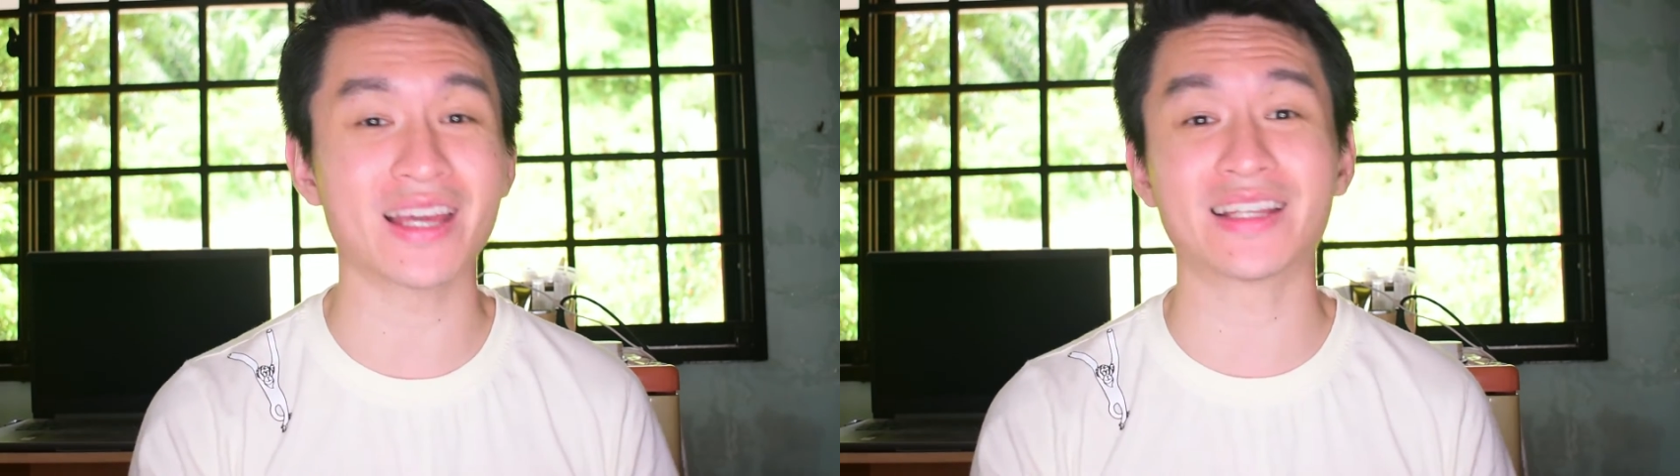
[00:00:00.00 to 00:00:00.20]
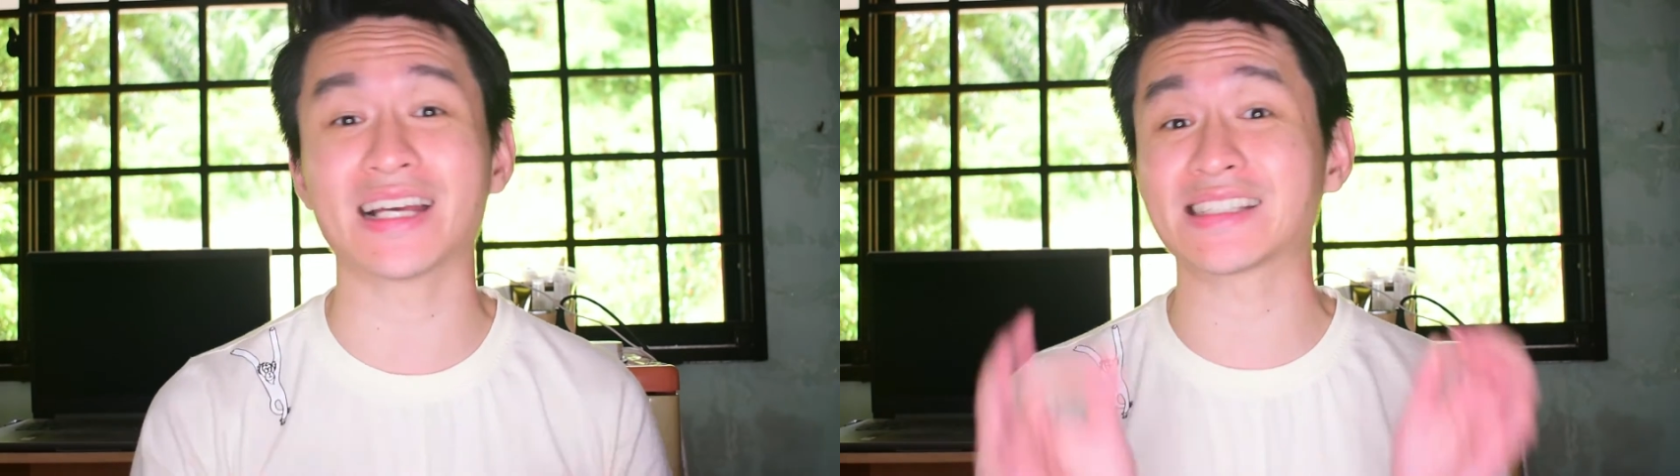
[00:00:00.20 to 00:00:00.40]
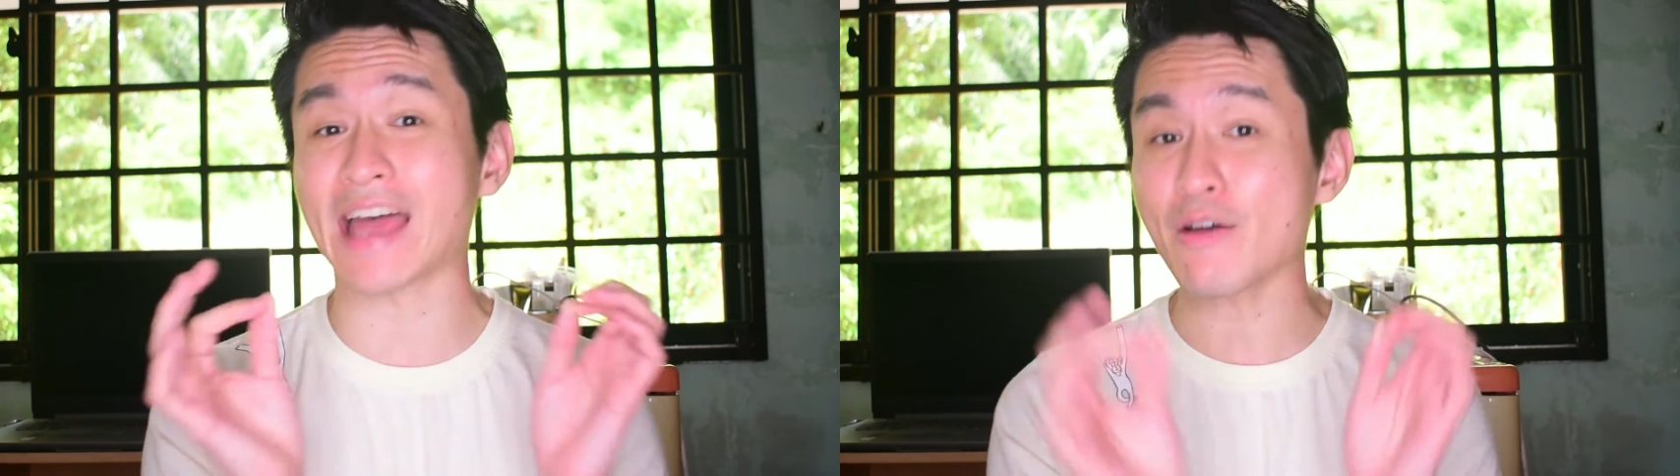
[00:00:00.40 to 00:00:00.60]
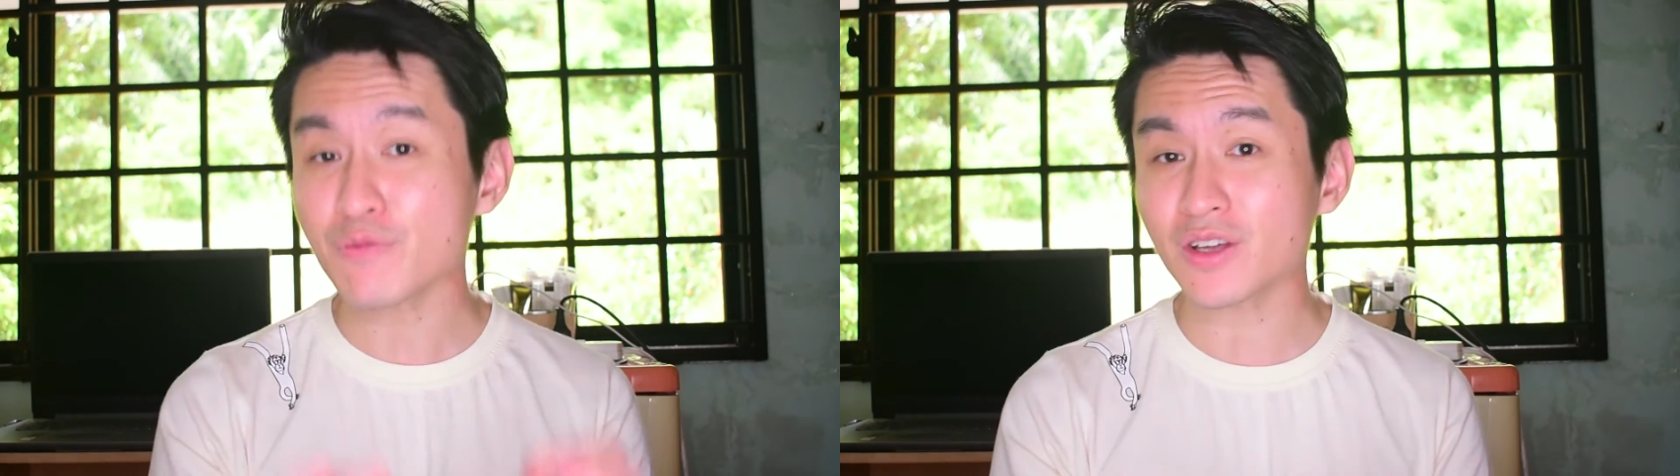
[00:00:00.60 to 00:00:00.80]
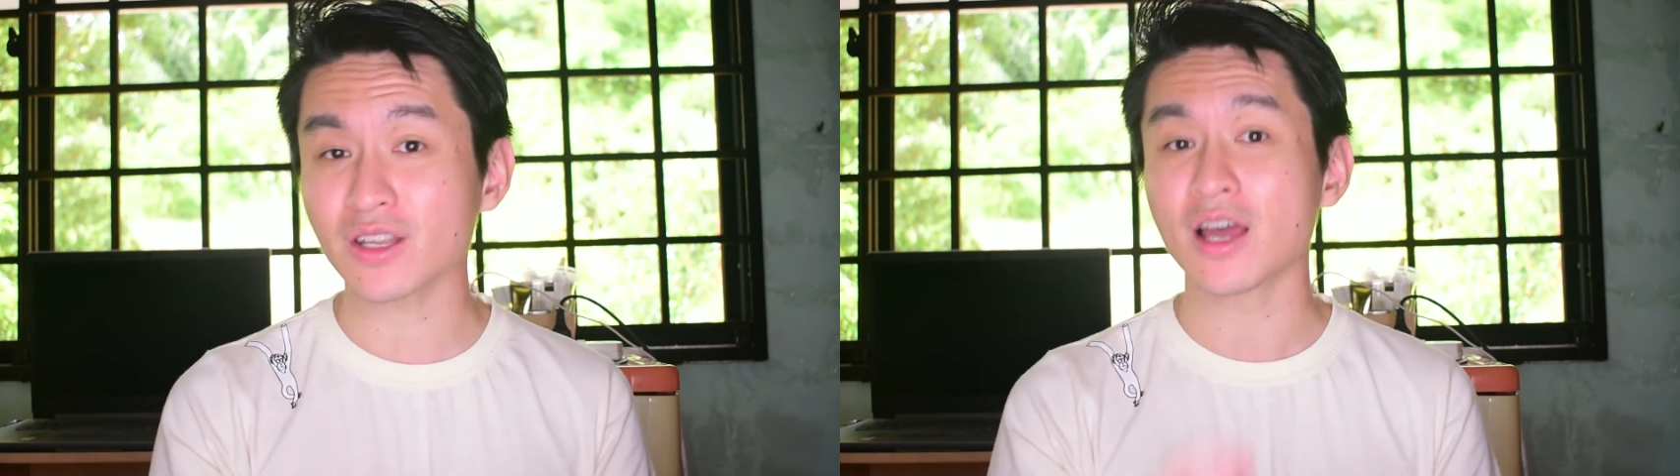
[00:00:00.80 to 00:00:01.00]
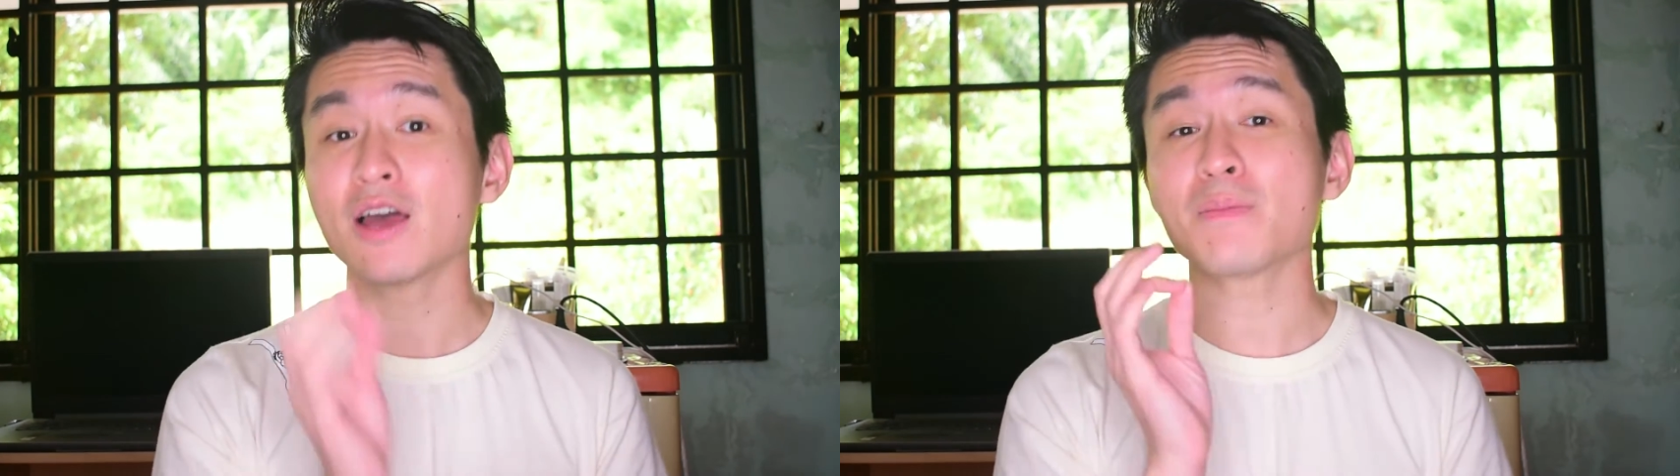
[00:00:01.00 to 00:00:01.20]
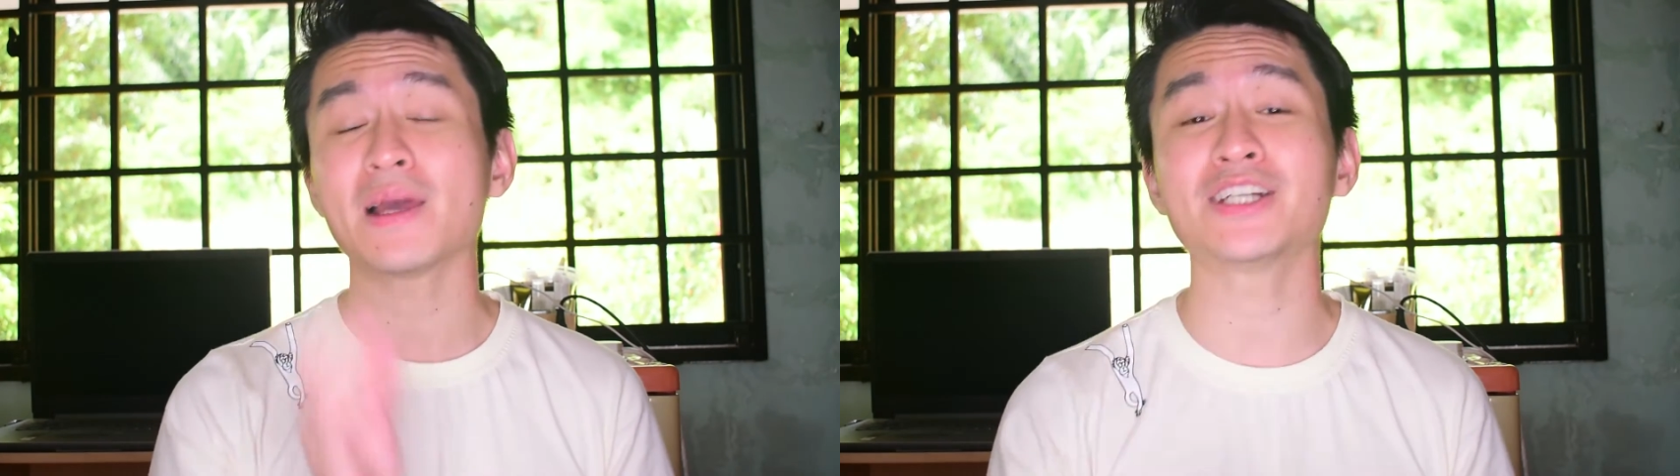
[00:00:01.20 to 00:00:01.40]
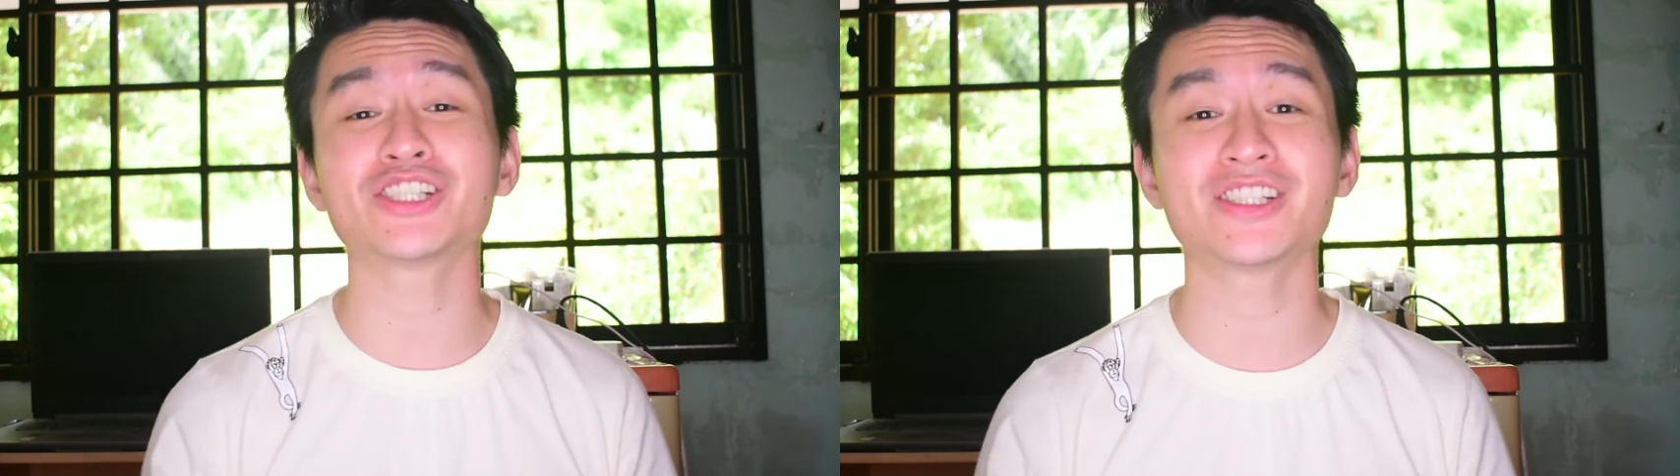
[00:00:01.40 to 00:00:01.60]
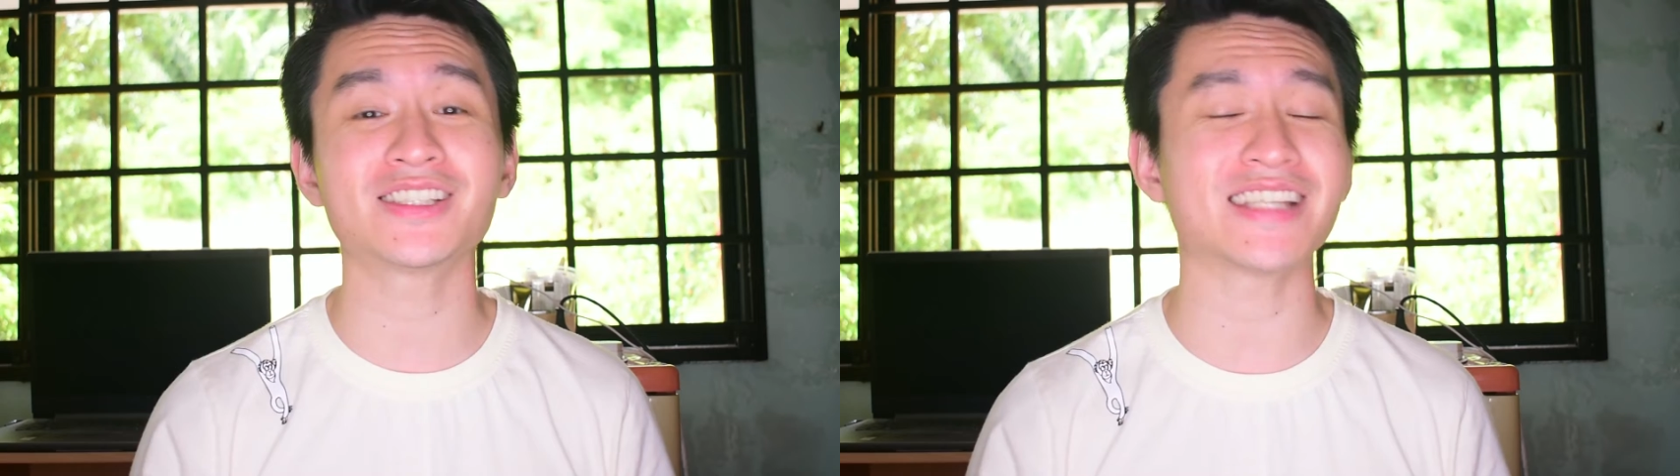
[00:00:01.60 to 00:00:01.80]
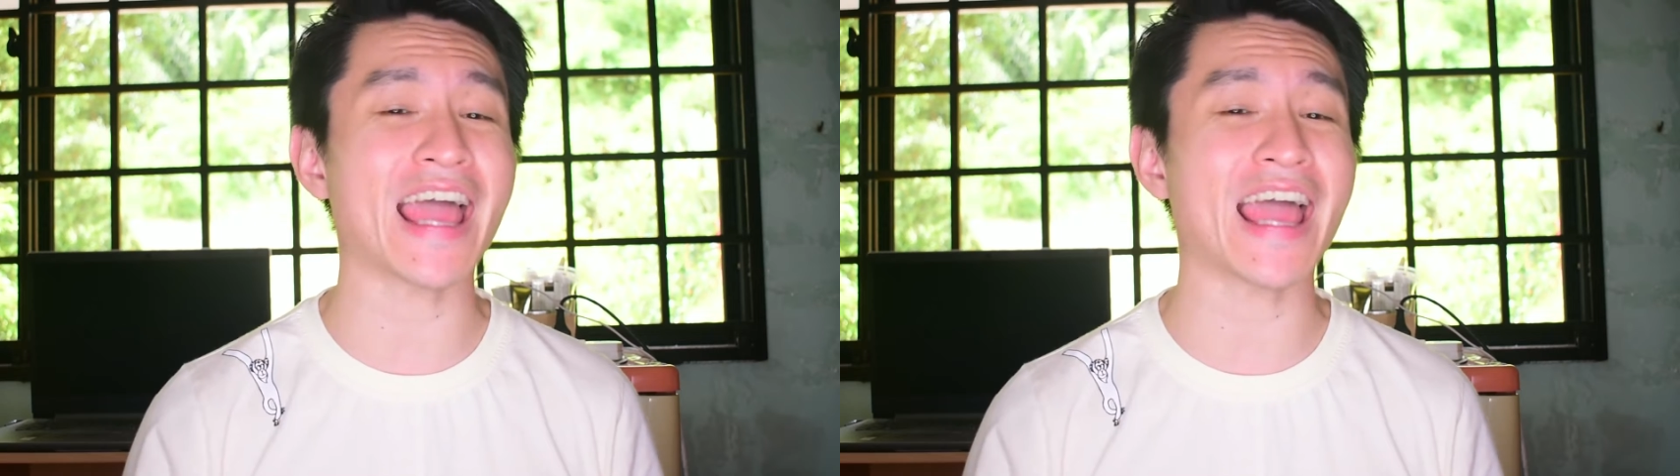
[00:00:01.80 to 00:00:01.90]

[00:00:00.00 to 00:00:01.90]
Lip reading: It takes effort, patience,